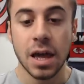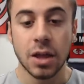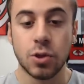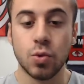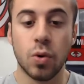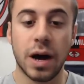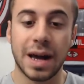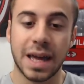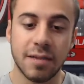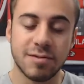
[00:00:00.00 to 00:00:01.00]

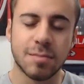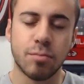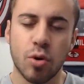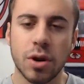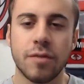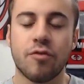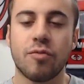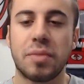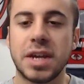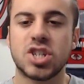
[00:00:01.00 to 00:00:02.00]
to give some more
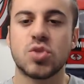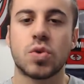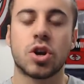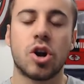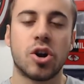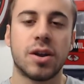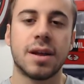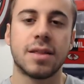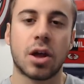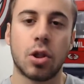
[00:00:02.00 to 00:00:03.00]
information regarding
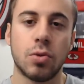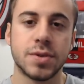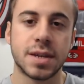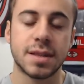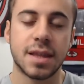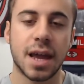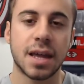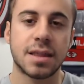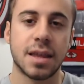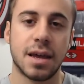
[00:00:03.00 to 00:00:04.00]
the closing
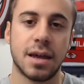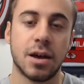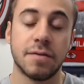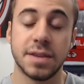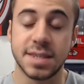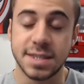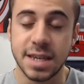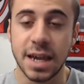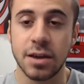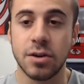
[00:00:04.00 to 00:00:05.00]
date of the
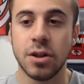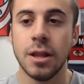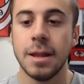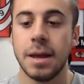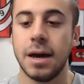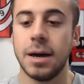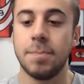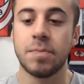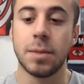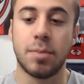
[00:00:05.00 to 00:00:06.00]
sale,
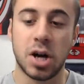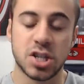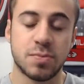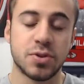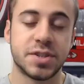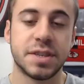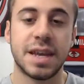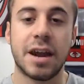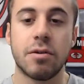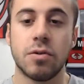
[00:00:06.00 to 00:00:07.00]
the possible
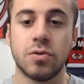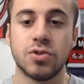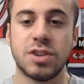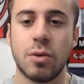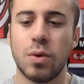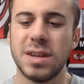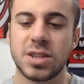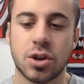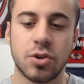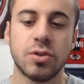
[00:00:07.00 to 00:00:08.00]
scenarios, and what is
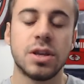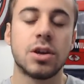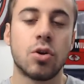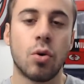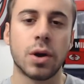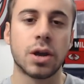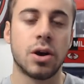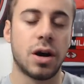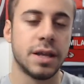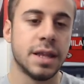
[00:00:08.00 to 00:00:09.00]
currently going on